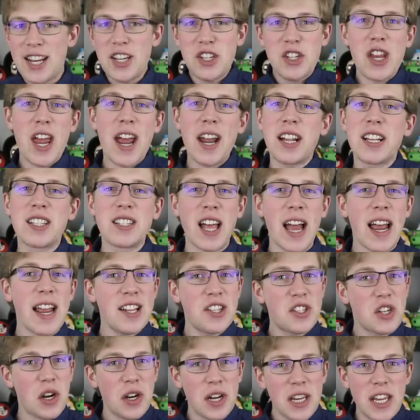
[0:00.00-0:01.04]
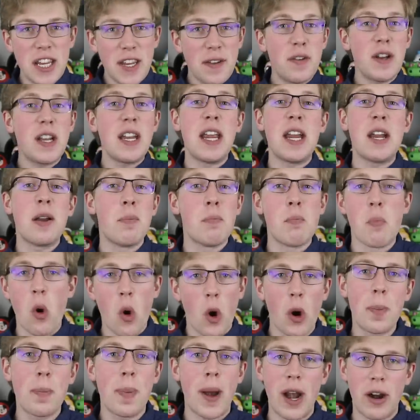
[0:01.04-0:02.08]
Asiatic lions are even in a
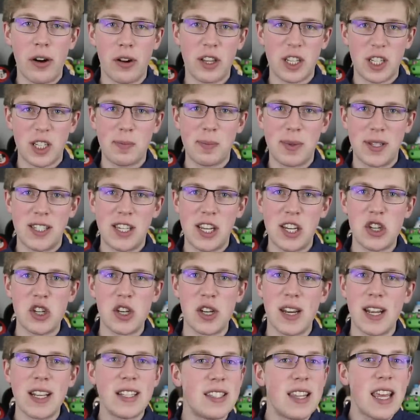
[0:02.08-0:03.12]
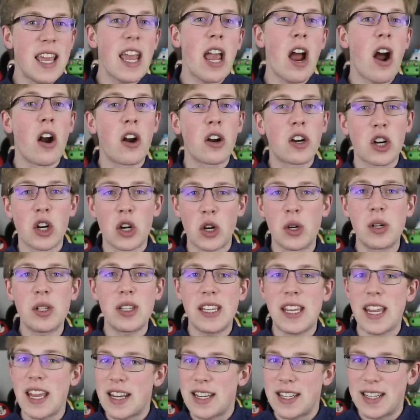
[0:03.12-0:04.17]
more perilous position as they are
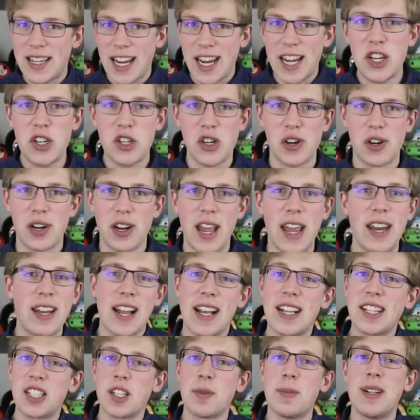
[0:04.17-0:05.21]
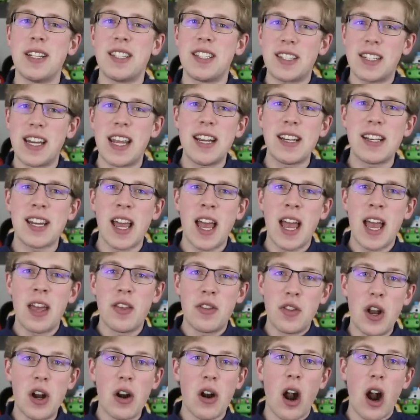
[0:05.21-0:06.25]
currently endangered, and estimates state
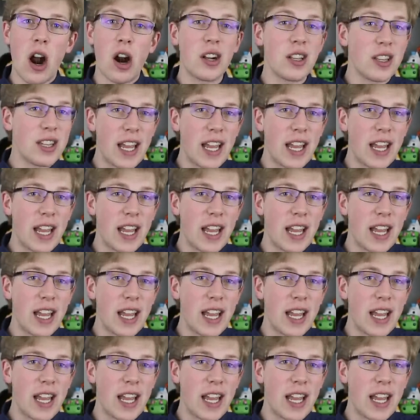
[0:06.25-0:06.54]
there are